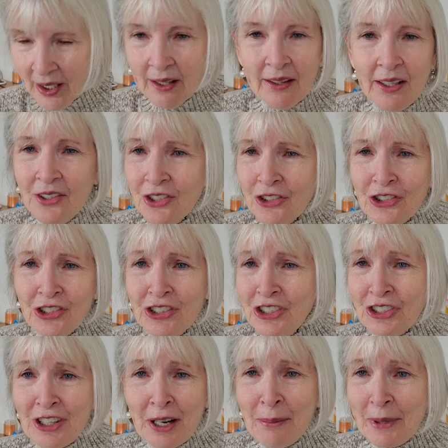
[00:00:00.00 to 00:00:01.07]
These are just
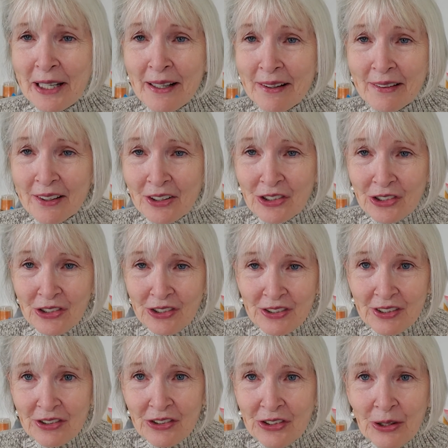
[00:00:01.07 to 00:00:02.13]
yummy.
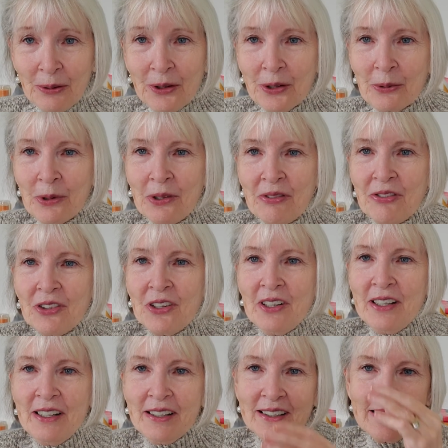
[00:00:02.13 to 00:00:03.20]
There's no other word for it
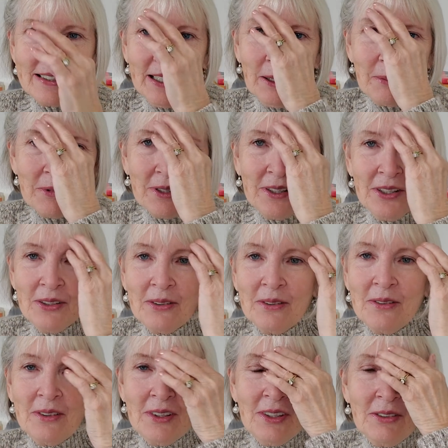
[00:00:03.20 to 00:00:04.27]
except you
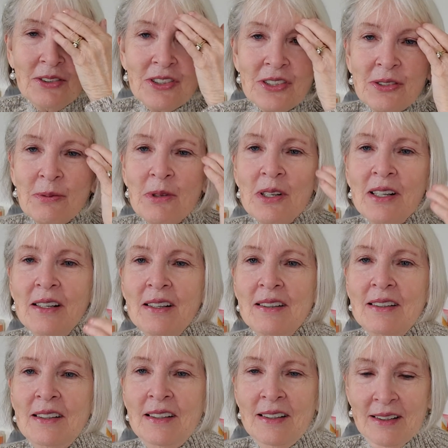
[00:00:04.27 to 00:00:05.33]
just want to
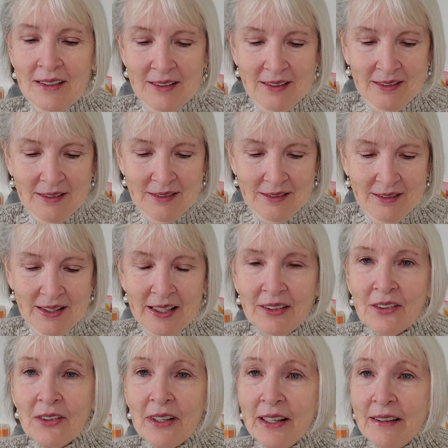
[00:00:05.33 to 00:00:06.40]

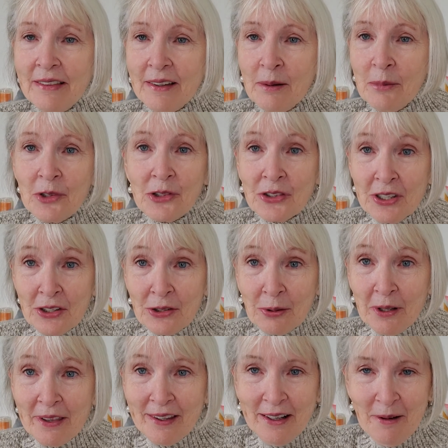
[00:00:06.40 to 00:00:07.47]
either eat them or stitch
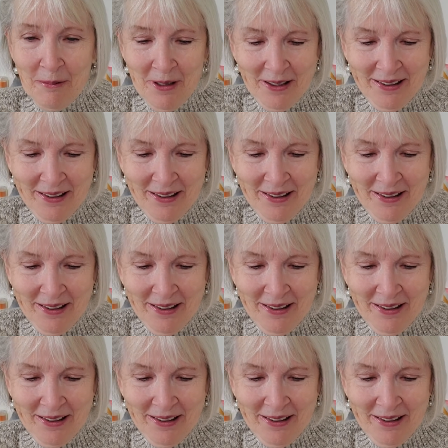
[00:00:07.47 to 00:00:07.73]
with them.